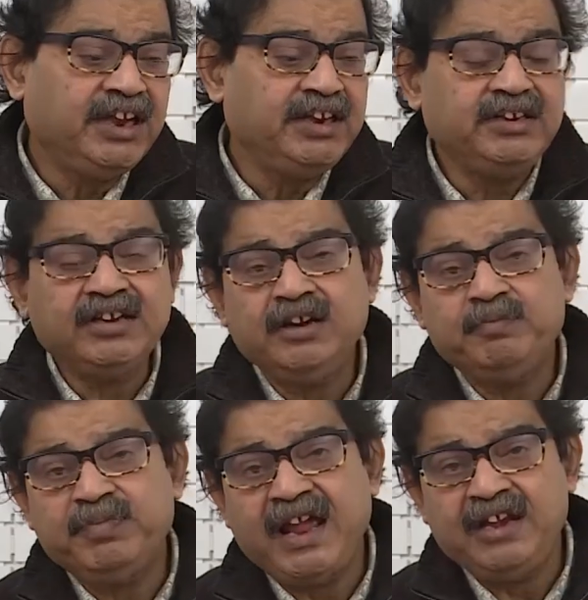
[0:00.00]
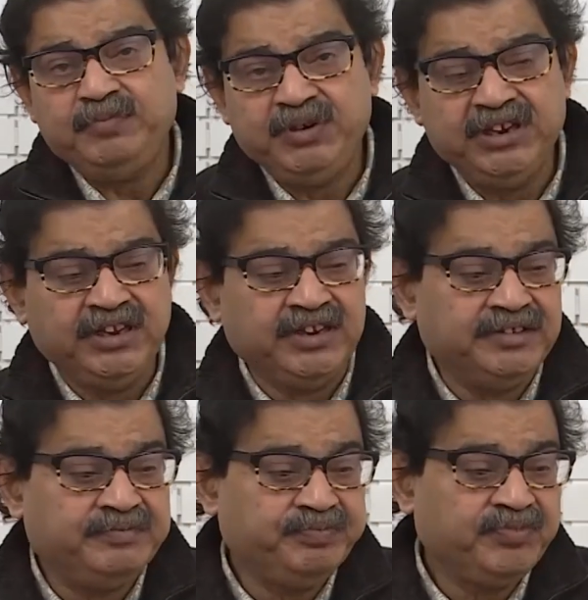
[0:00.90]
entire planned period.
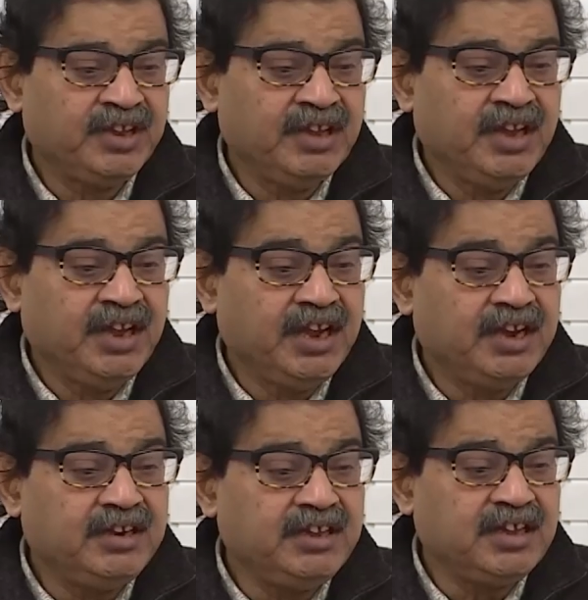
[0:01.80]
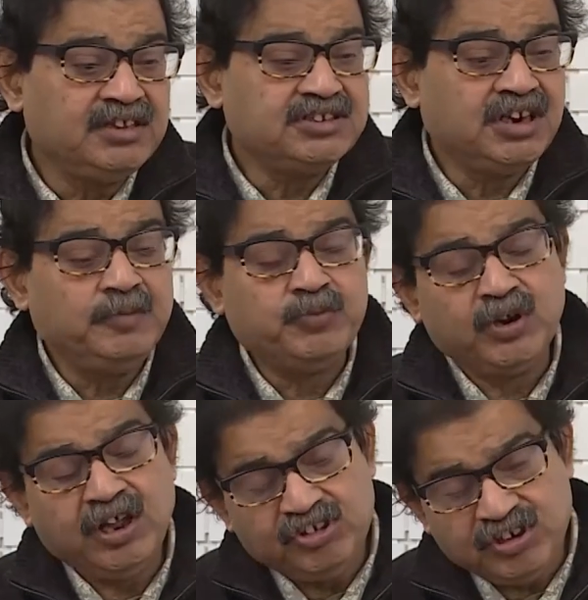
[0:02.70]
Agricultural
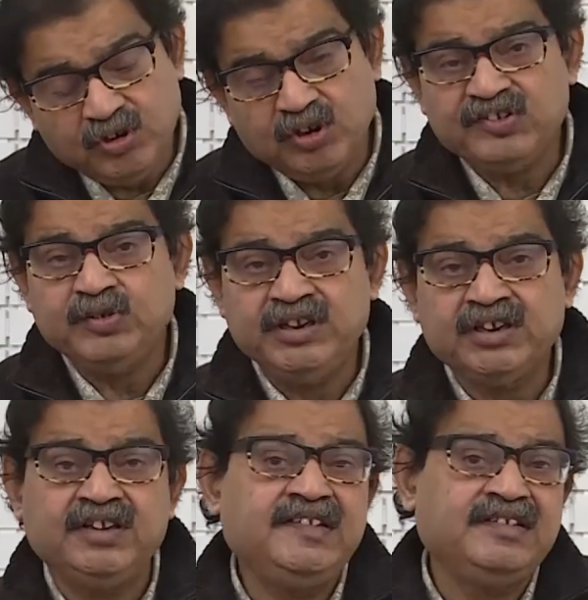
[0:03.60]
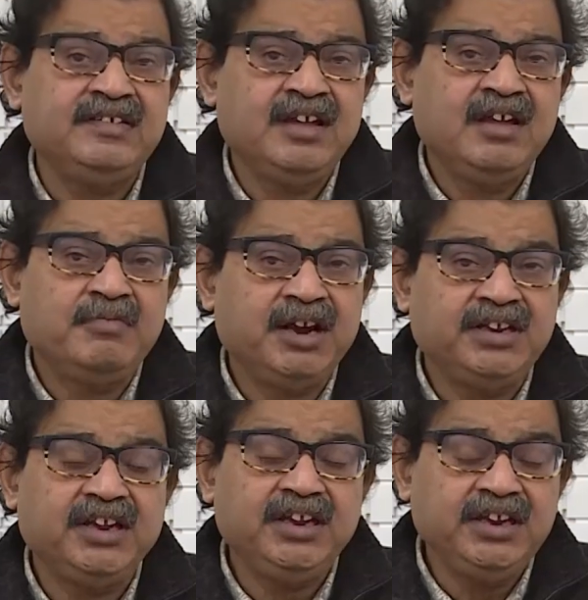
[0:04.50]
production also increased,
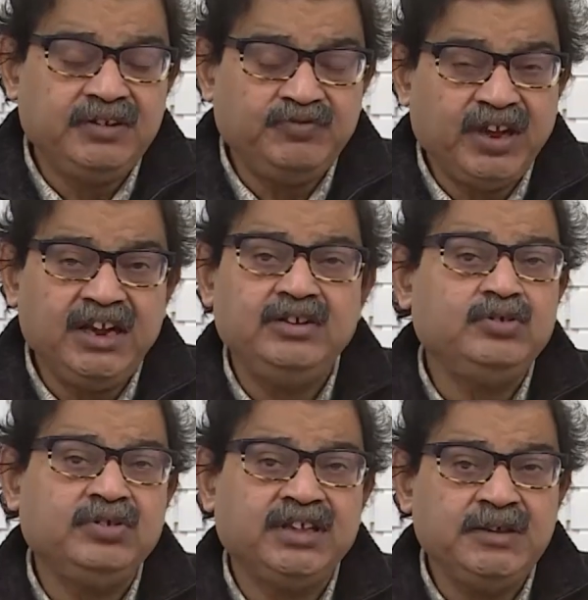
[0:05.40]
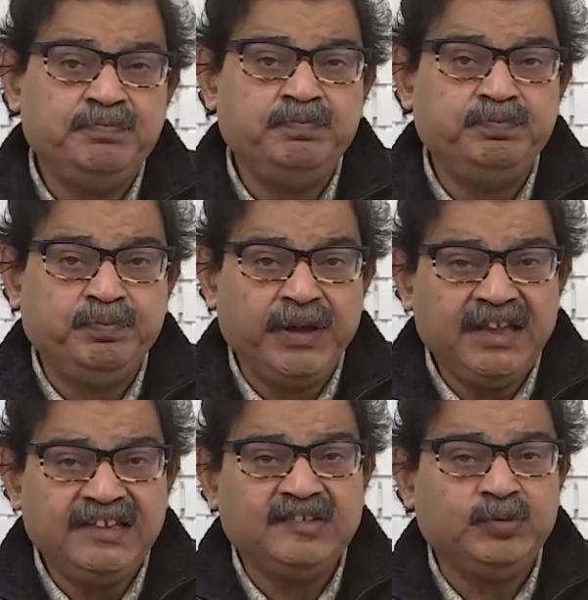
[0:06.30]
but it failed to keep
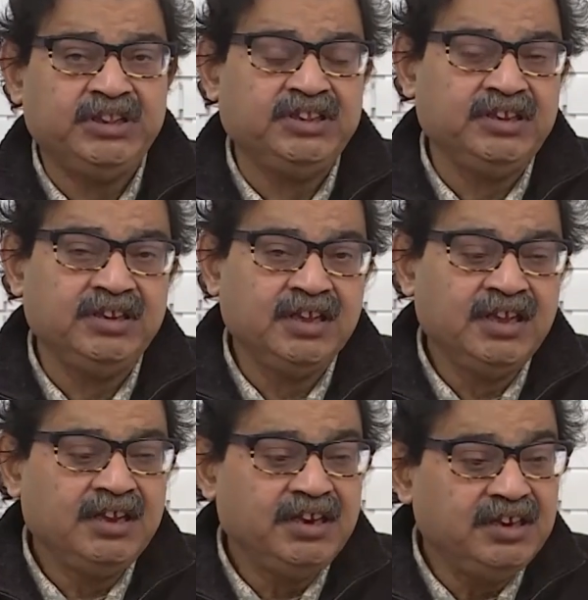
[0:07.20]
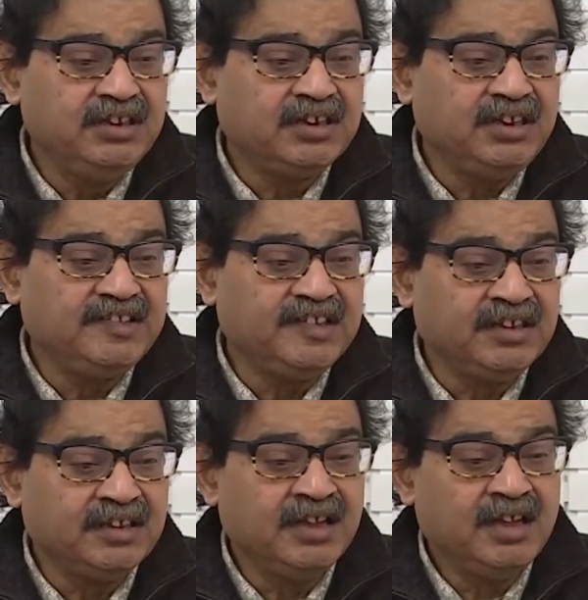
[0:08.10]
pace with the
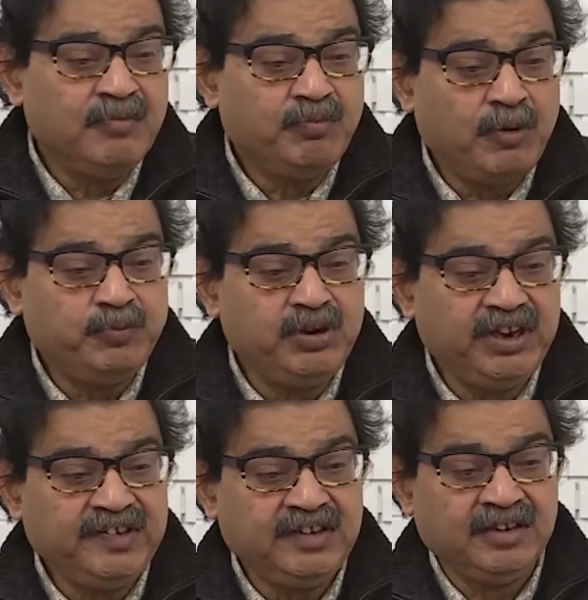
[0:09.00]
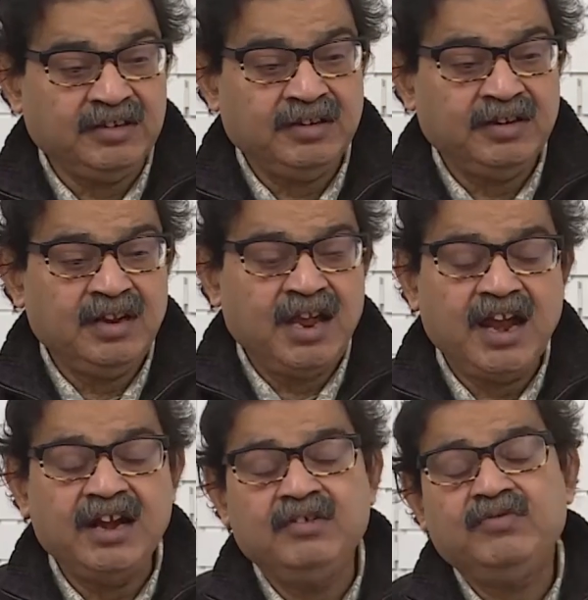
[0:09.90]
increasing population,
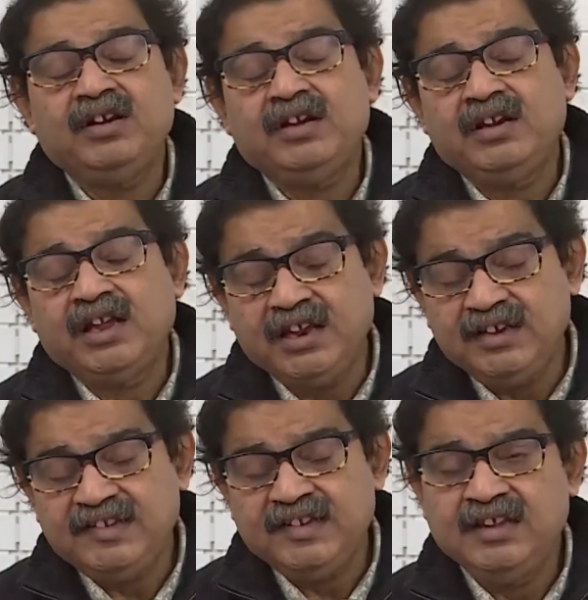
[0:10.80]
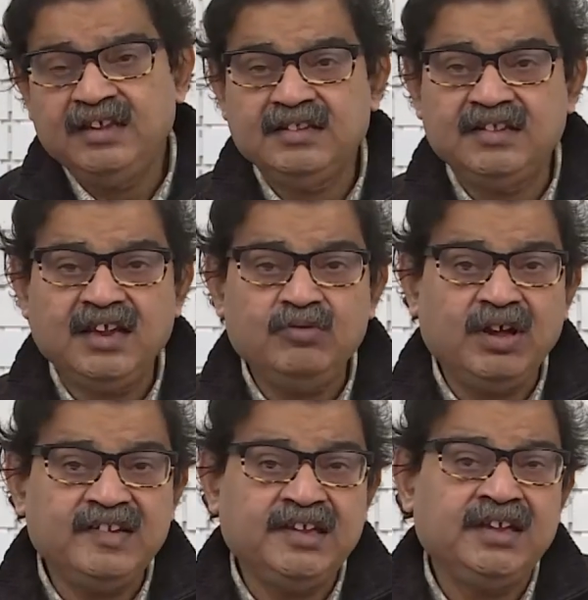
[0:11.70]
and hence there
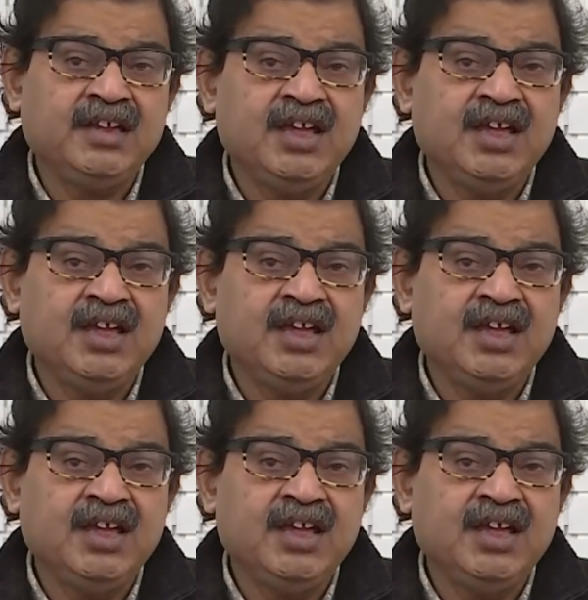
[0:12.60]
was a